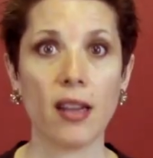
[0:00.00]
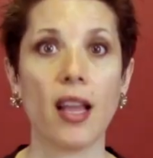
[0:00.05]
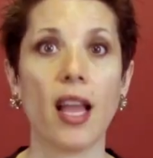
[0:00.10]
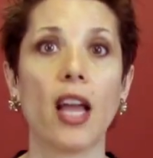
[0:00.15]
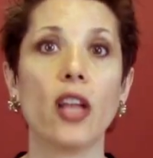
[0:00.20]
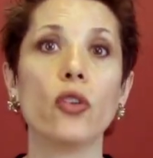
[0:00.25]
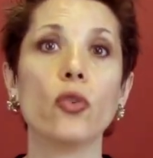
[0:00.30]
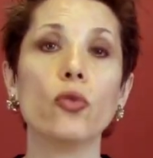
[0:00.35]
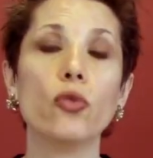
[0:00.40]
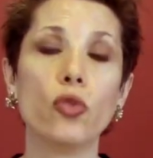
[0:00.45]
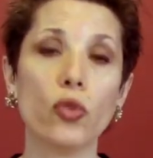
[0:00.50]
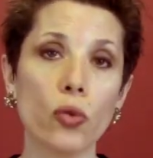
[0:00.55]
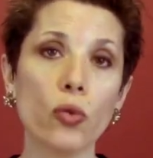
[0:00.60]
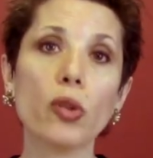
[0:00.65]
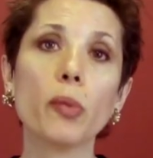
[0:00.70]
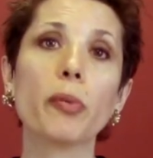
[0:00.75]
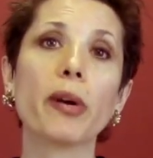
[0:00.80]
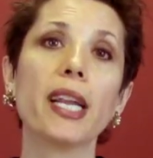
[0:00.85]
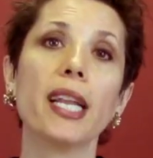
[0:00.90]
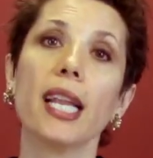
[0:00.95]
and who do
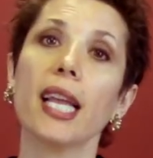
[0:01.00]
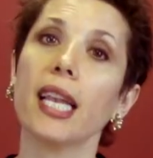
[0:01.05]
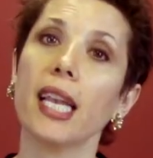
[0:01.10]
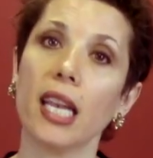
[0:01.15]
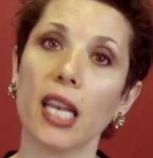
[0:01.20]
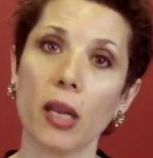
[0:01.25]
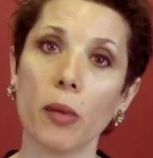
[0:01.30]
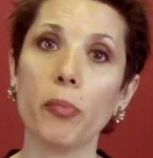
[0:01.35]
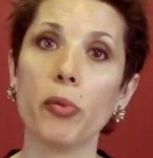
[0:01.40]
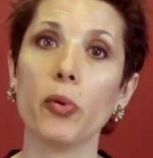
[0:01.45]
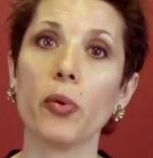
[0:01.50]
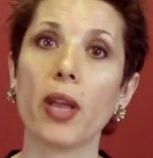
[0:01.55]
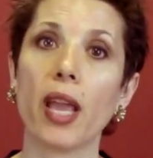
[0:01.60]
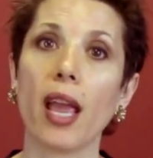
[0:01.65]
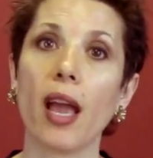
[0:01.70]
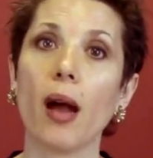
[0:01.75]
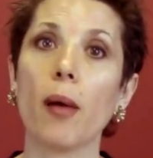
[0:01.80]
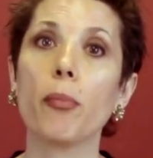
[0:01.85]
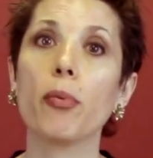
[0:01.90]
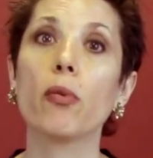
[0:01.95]
the Brightline Eating
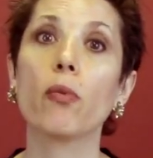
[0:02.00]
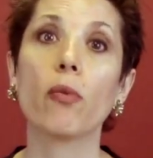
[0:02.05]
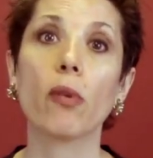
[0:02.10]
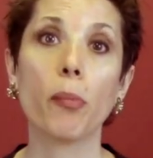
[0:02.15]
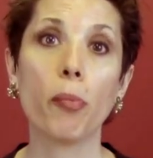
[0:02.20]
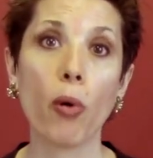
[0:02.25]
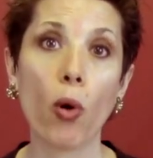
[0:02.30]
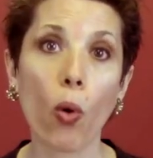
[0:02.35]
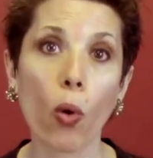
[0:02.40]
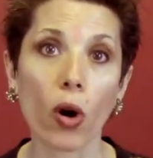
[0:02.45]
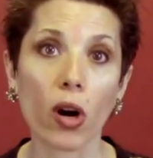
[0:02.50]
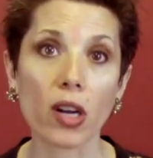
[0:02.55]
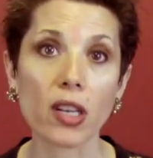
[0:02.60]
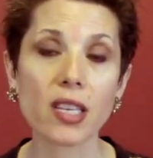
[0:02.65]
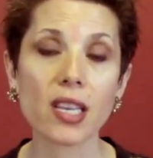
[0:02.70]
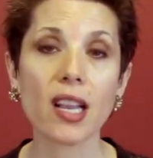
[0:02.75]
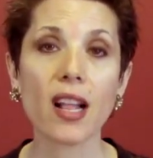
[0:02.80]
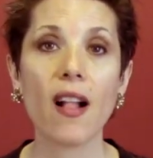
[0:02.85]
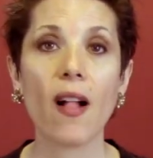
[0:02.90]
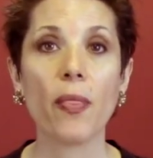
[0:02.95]
Bootcamp
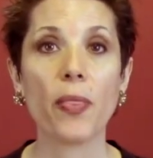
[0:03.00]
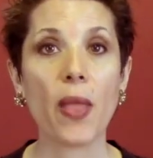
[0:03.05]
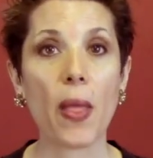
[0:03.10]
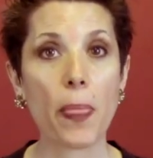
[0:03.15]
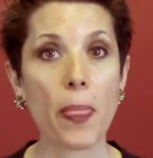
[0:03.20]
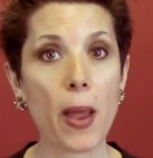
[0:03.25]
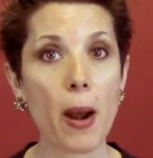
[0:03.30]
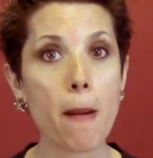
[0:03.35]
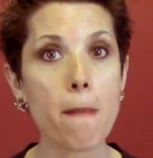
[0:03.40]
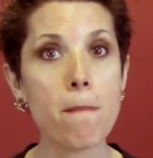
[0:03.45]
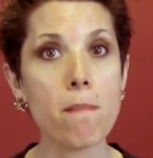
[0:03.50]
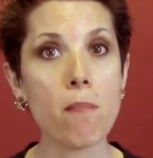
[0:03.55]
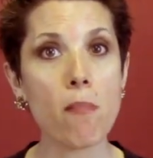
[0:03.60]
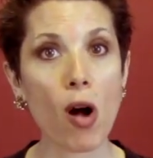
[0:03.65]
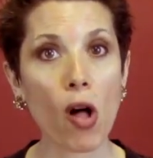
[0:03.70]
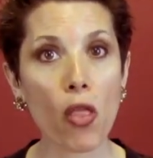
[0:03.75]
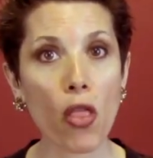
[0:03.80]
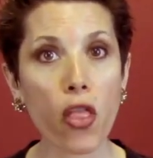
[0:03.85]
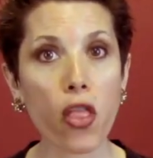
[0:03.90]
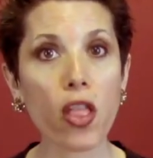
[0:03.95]
report that their
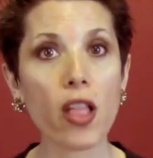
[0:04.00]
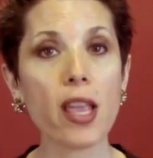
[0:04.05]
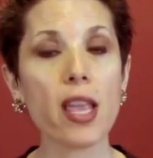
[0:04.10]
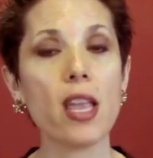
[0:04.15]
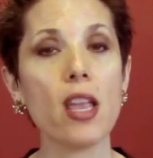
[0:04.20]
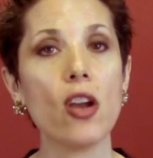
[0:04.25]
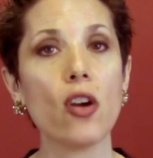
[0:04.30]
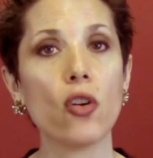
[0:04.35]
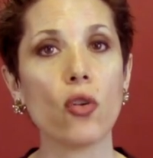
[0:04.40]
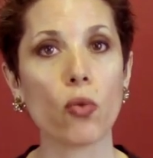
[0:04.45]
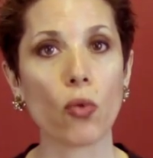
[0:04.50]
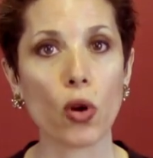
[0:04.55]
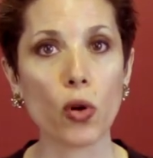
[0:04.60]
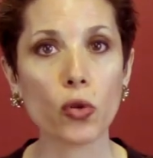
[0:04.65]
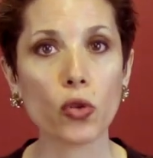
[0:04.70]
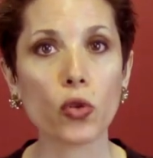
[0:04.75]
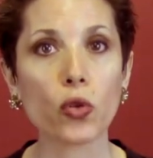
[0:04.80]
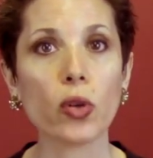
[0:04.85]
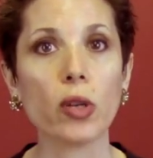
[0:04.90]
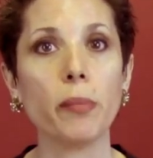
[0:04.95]
monthly
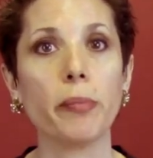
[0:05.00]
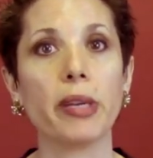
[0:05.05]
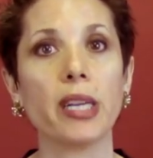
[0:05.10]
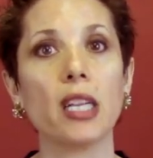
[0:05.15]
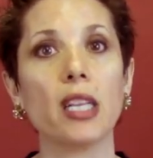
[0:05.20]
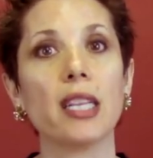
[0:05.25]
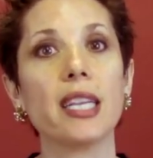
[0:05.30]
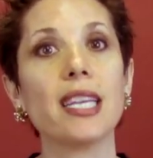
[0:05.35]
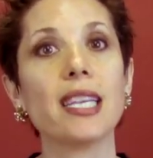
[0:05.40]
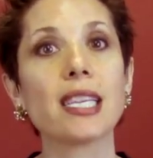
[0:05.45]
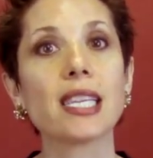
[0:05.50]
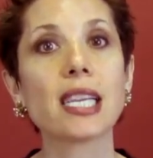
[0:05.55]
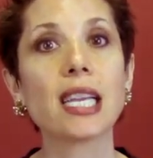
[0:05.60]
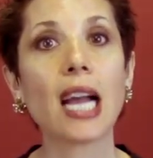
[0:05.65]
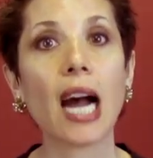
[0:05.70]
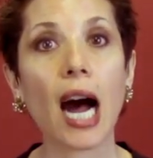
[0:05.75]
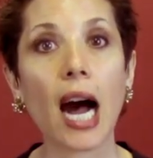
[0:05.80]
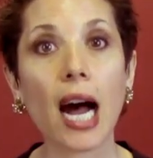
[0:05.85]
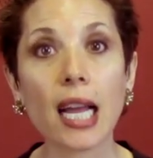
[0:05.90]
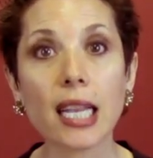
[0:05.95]
grocery bill is
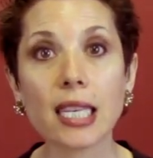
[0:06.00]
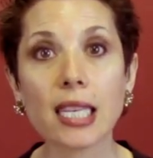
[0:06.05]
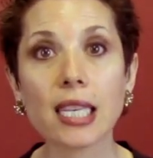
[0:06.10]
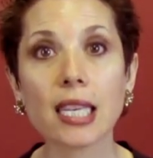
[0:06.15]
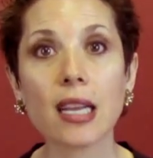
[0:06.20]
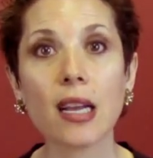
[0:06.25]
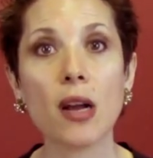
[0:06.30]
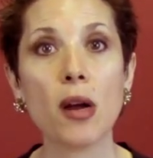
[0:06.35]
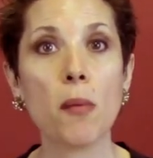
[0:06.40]
cut